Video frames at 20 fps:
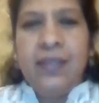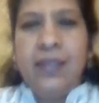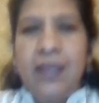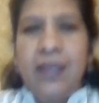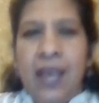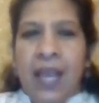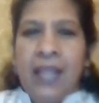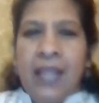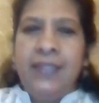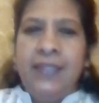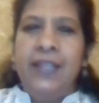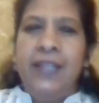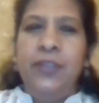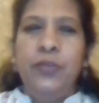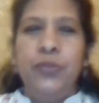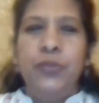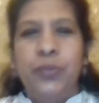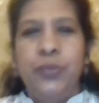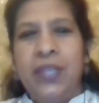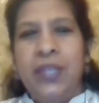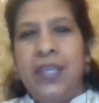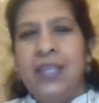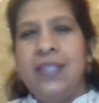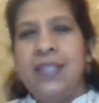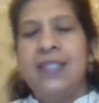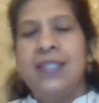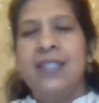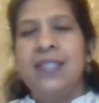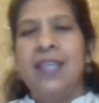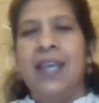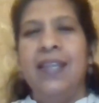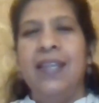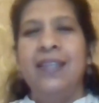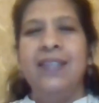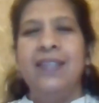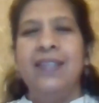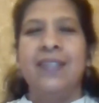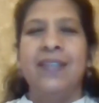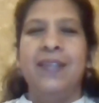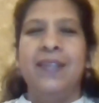I'll tell you 2 things,
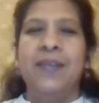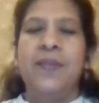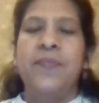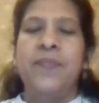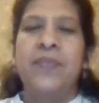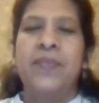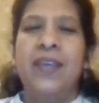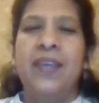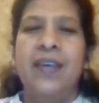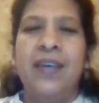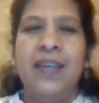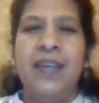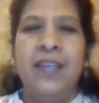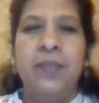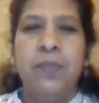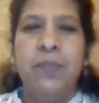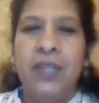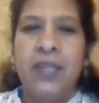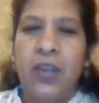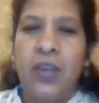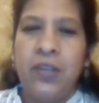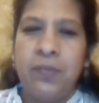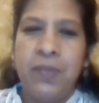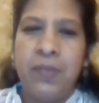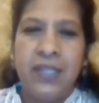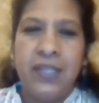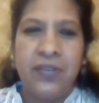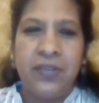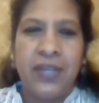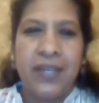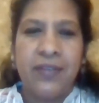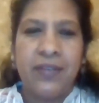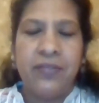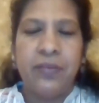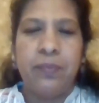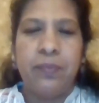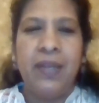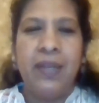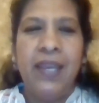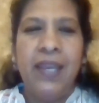and it may not be a direct
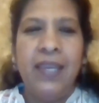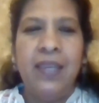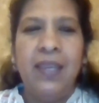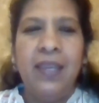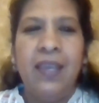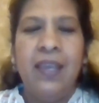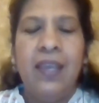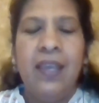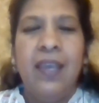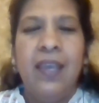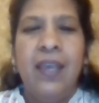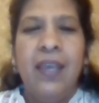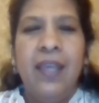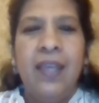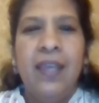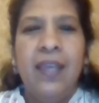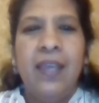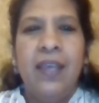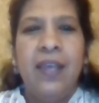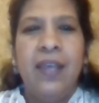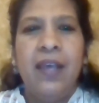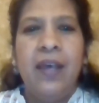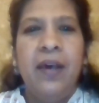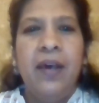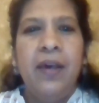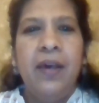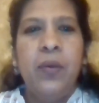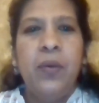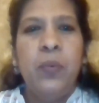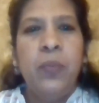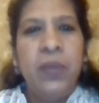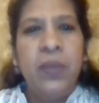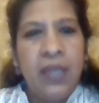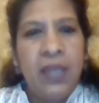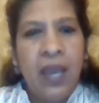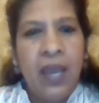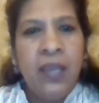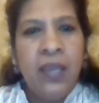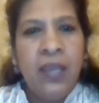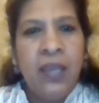reply. When
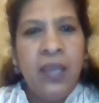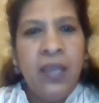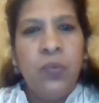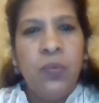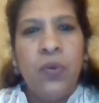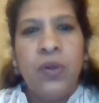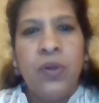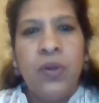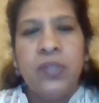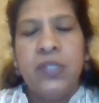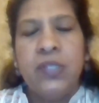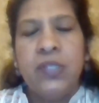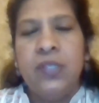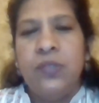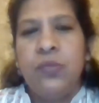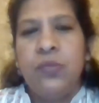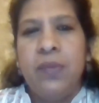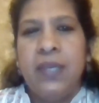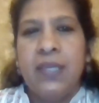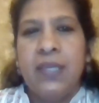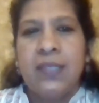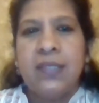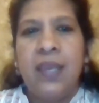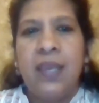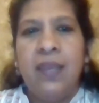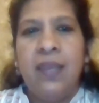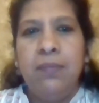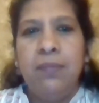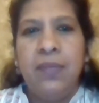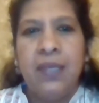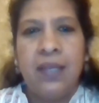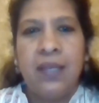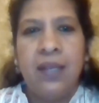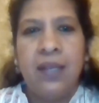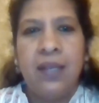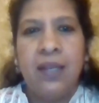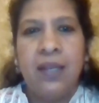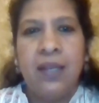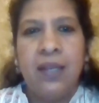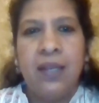I walked into my XIMB
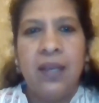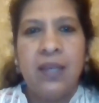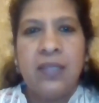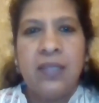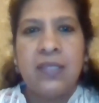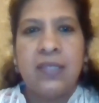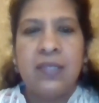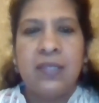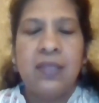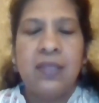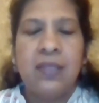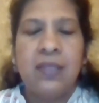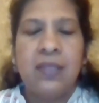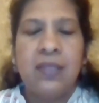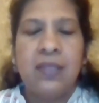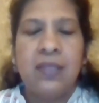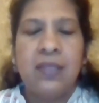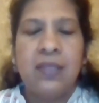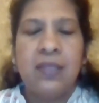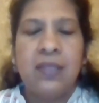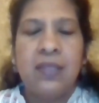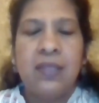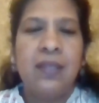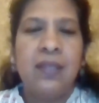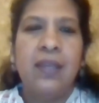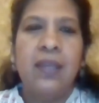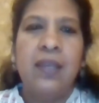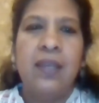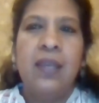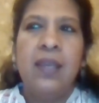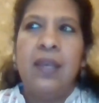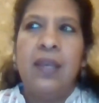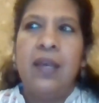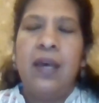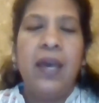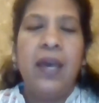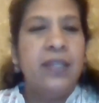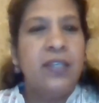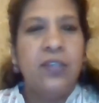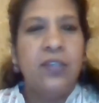class, I did
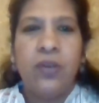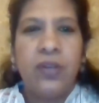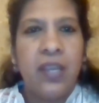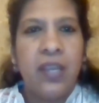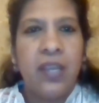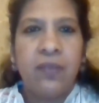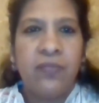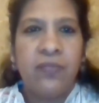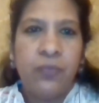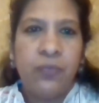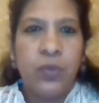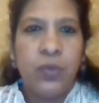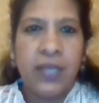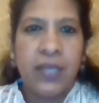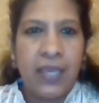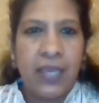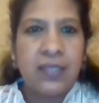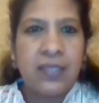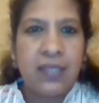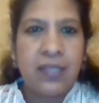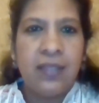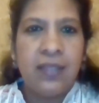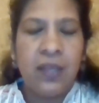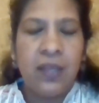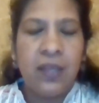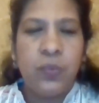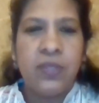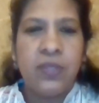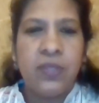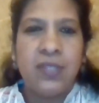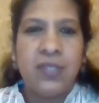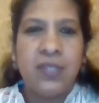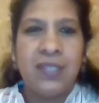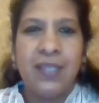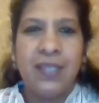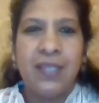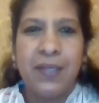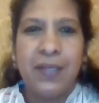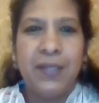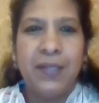not have WorkX, and that was
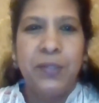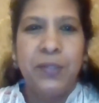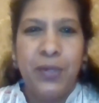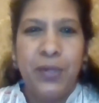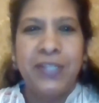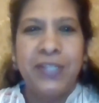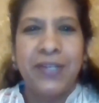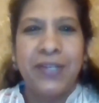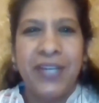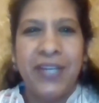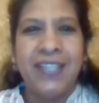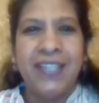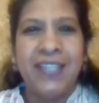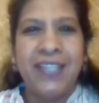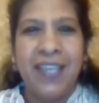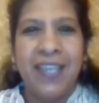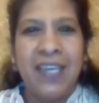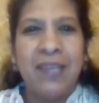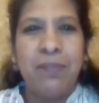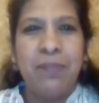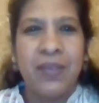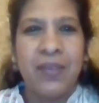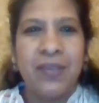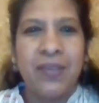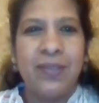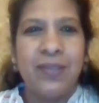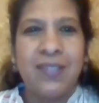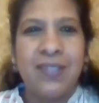not a great thing because